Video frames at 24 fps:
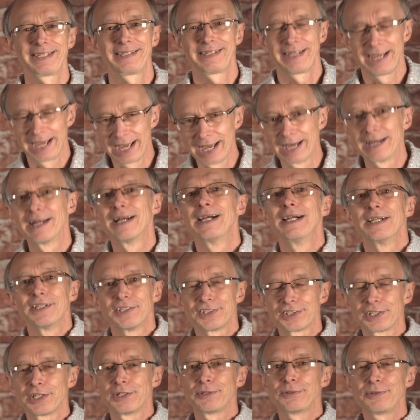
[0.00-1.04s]
Yeah,
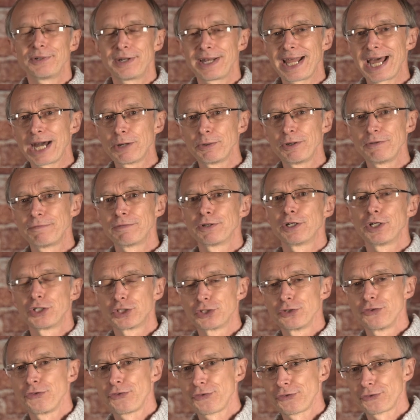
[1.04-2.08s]
so now with
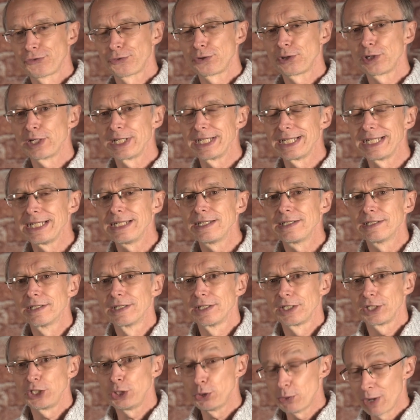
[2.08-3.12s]
version 3,
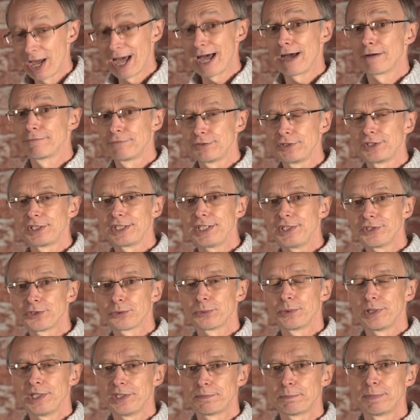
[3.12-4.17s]
you have the
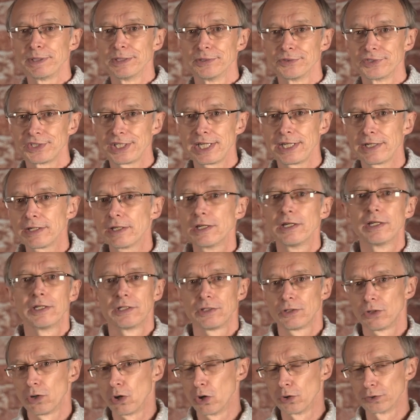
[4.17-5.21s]
de-squeeze built in
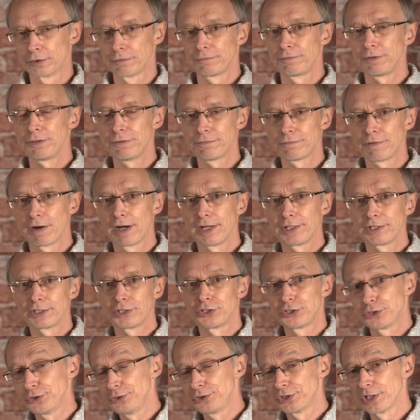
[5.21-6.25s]
on the viewfinder
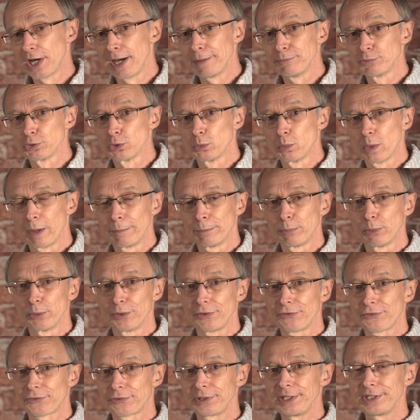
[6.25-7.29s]
2x or
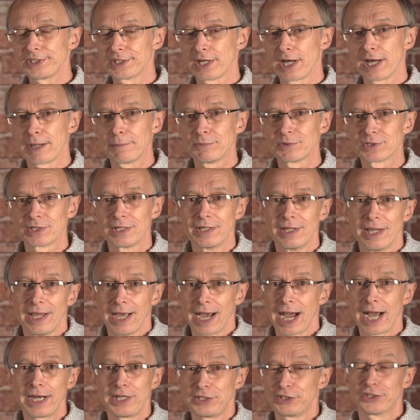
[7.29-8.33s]
1.3x,
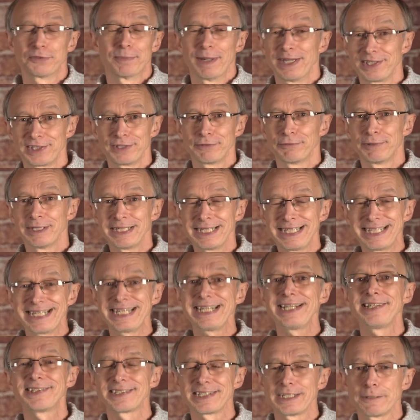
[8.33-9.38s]
and it just makes it really
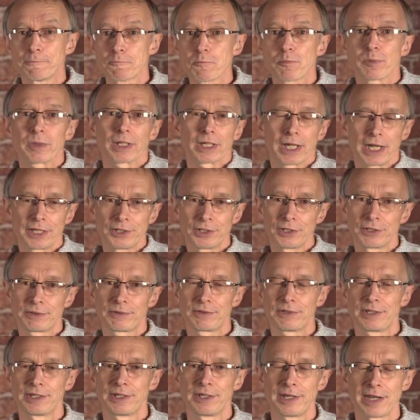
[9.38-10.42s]
easy. And
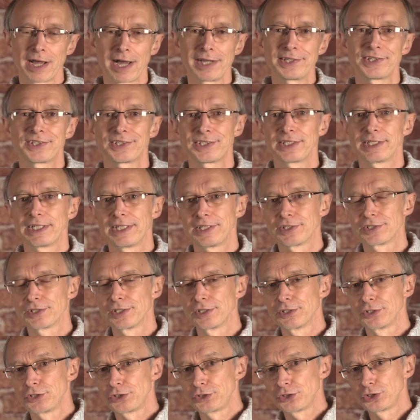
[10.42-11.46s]
the nice thing is
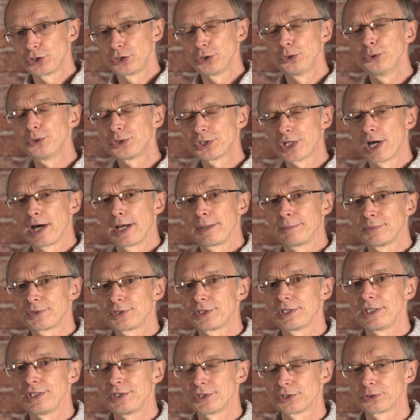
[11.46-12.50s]
that the 2x
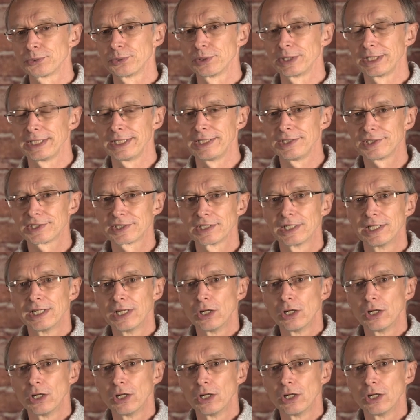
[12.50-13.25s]
de-squeeze